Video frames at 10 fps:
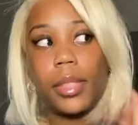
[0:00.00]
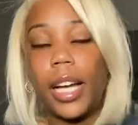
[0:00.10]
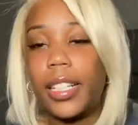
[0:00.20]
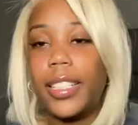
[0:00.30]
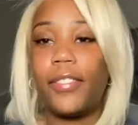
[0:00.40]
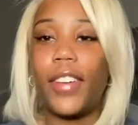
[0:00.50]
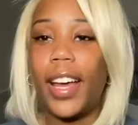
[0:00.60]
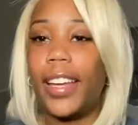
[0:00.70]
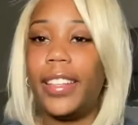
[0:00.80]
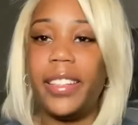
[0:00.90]
I couldn't
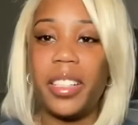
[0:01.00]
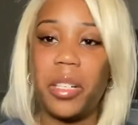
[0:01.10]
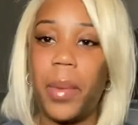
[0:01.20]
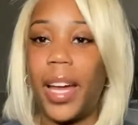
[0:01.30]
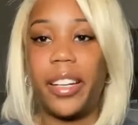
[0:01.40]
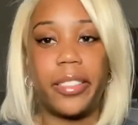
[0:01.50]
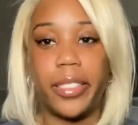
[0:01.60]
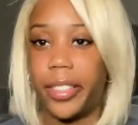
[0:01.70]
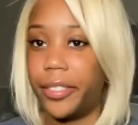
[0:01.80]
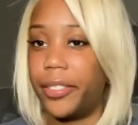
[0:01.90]
find none of my hair
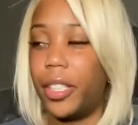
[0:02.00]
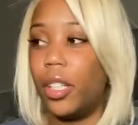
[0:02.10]
stuff.